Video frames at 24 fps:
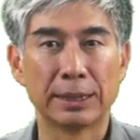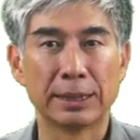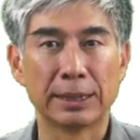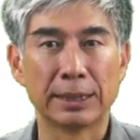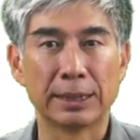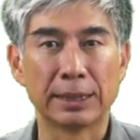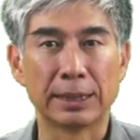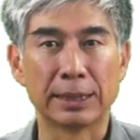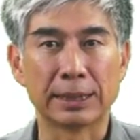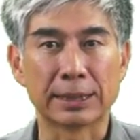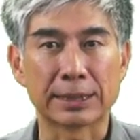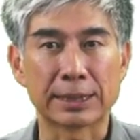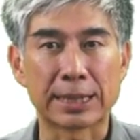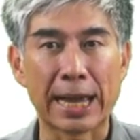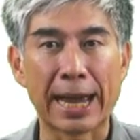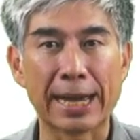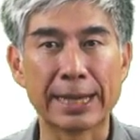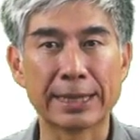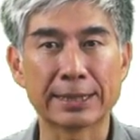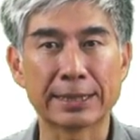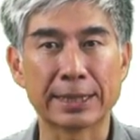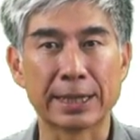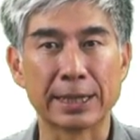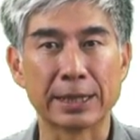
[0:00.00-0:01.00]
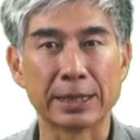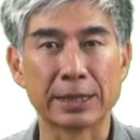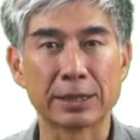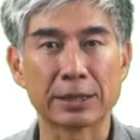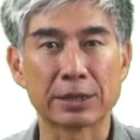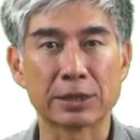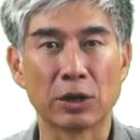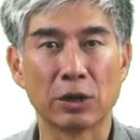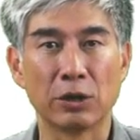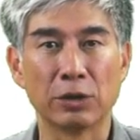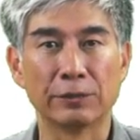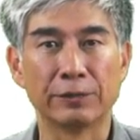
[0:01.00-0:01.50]
the
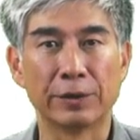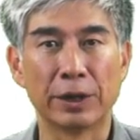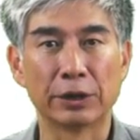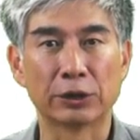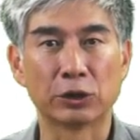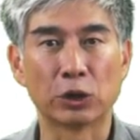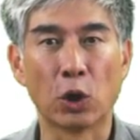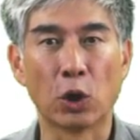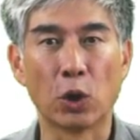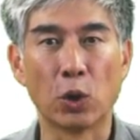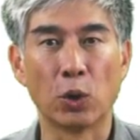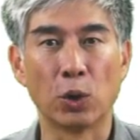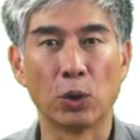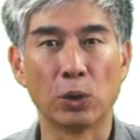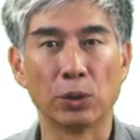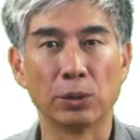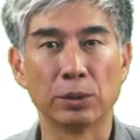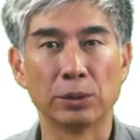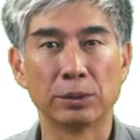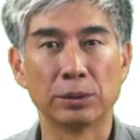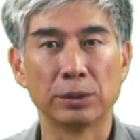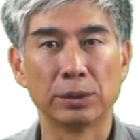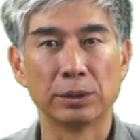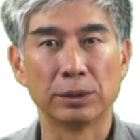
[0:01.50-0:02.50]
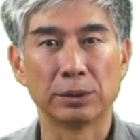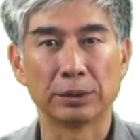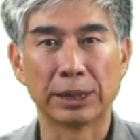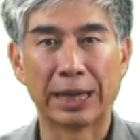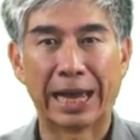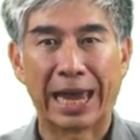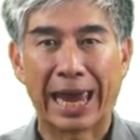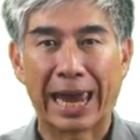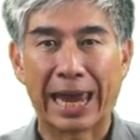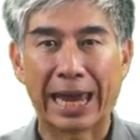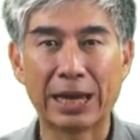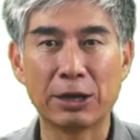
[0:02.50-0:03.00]
sizes of a door, the
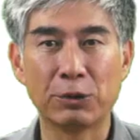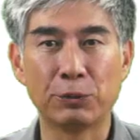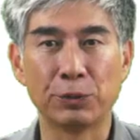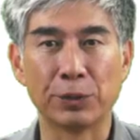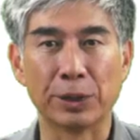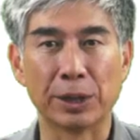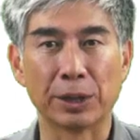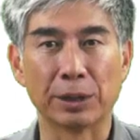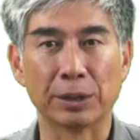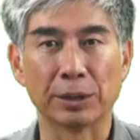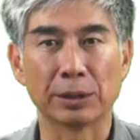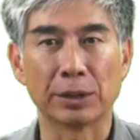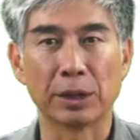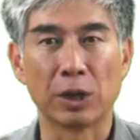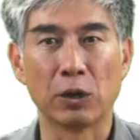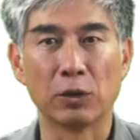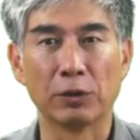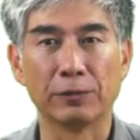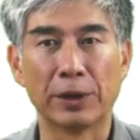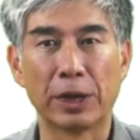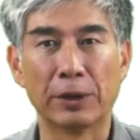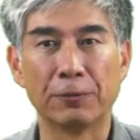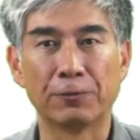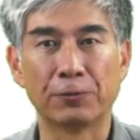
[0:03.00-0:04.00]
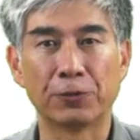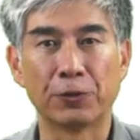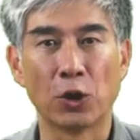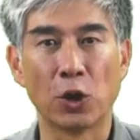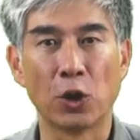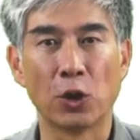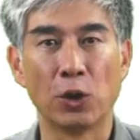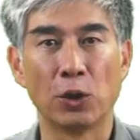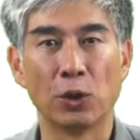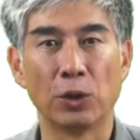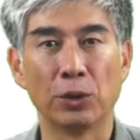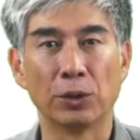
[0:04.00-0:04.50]
area of a
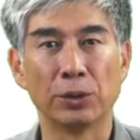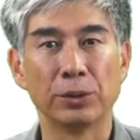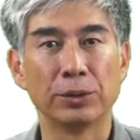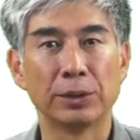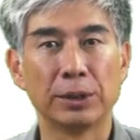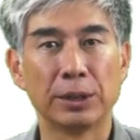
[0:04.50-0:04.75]
floor,